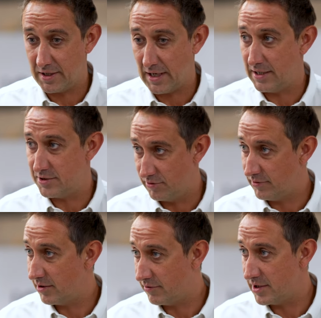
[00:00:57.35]
engaging
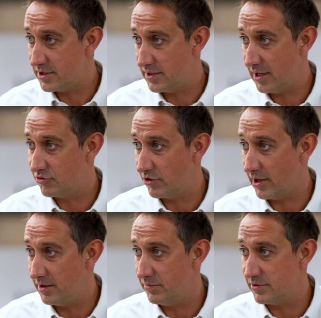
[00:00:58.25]
or increasing their
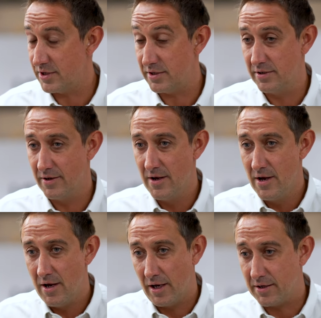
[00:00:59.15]
training budgets.
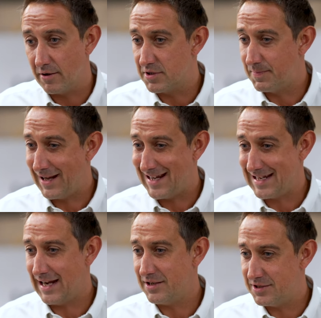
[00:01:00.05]
And you know, it's about
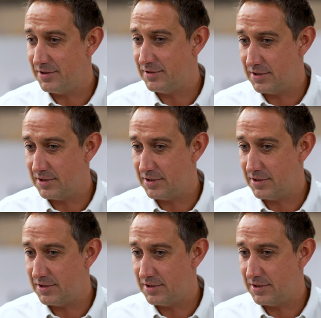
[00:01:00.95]
engaging the